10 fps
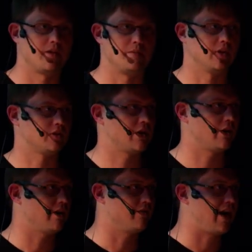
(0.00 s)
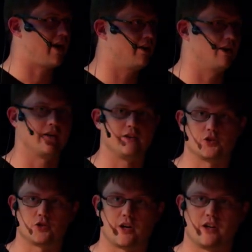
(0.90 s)
the military of Canada
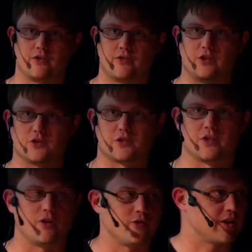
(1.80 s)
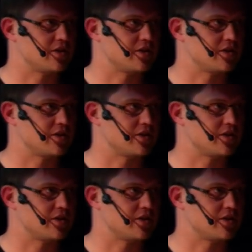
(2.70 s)
and you're trying to defend yourself